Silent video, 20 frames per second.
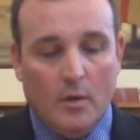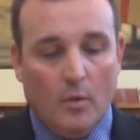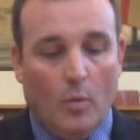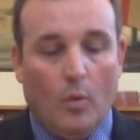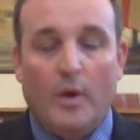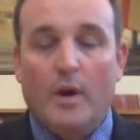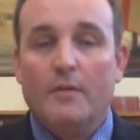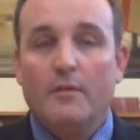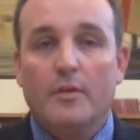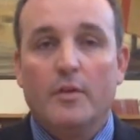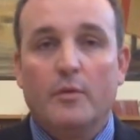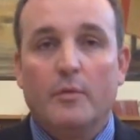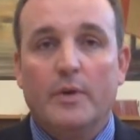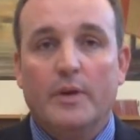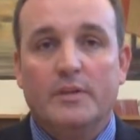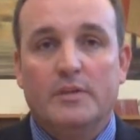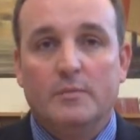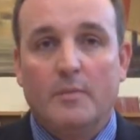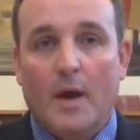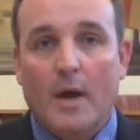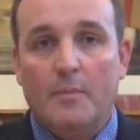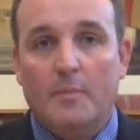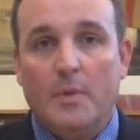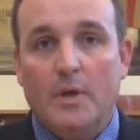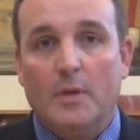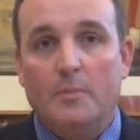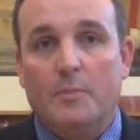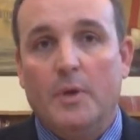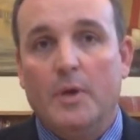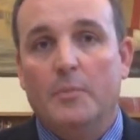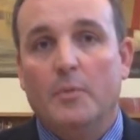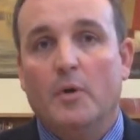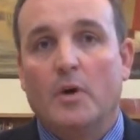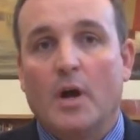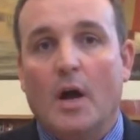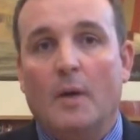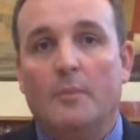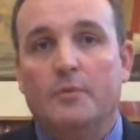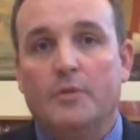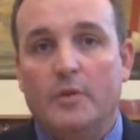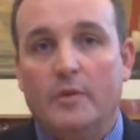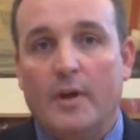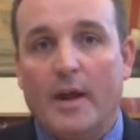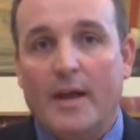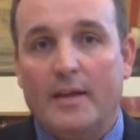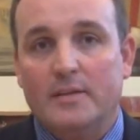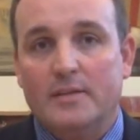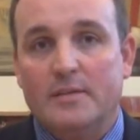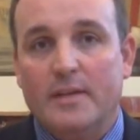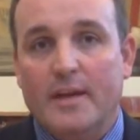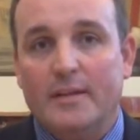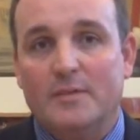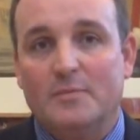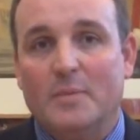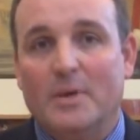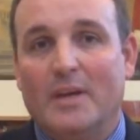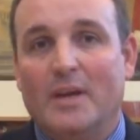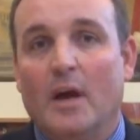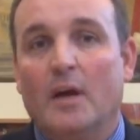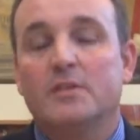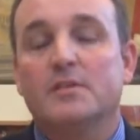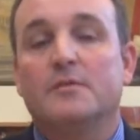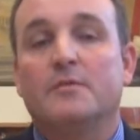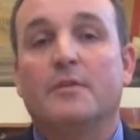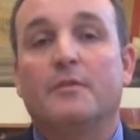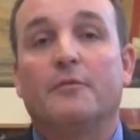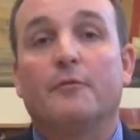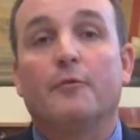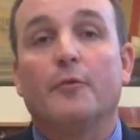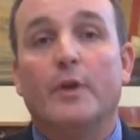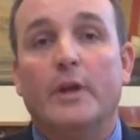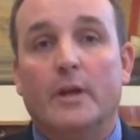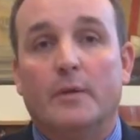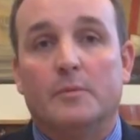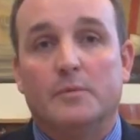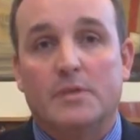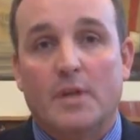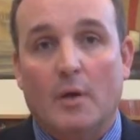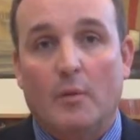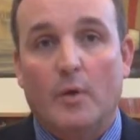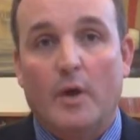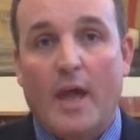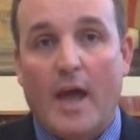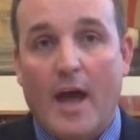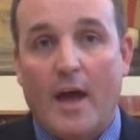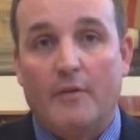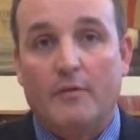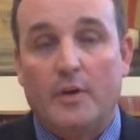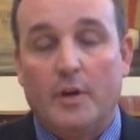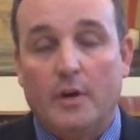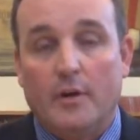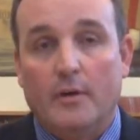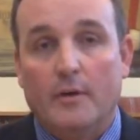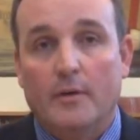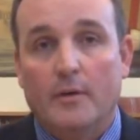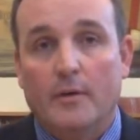whatever the reason might be, people come to the United States because of the freedoms that we have here.